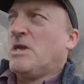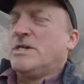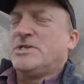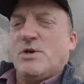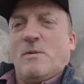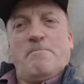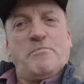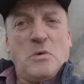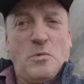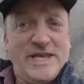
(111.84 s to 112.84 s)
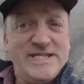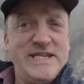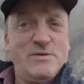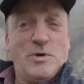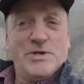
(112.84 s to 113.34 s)
So what I
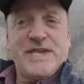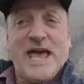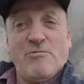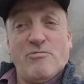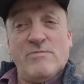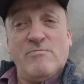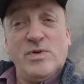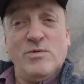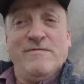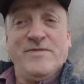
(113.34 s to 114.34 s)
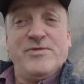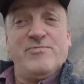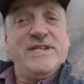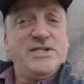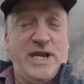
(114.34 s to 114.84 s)
did was I removed the
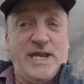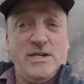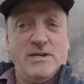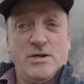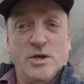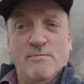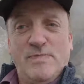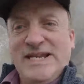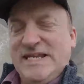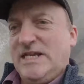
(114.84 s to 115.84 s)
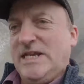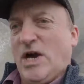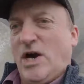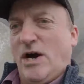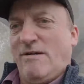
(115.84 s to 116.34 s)
regen completely
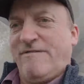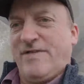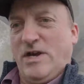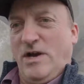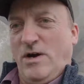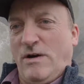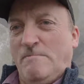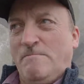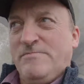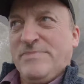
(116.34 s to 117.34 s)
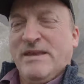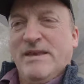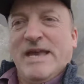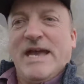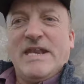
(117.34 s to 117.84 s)
off the car,
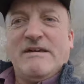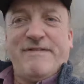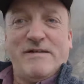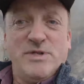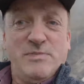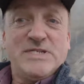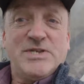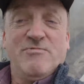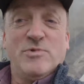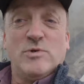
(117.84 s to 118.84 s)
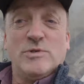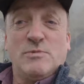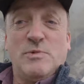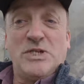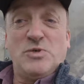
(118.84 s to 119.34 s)
and I found a piece of road
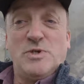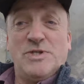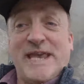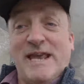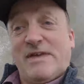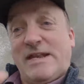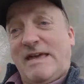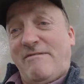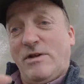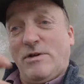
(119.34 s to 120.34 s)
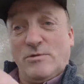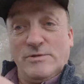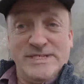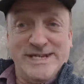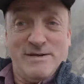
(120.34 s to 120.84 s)
which was either level or
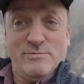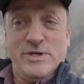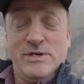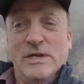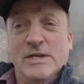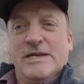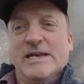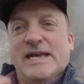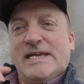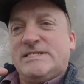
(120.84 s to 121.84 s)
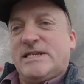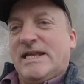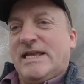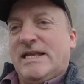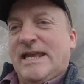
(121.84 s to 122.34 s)
going down, and
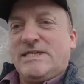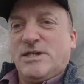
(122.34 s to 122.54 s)
let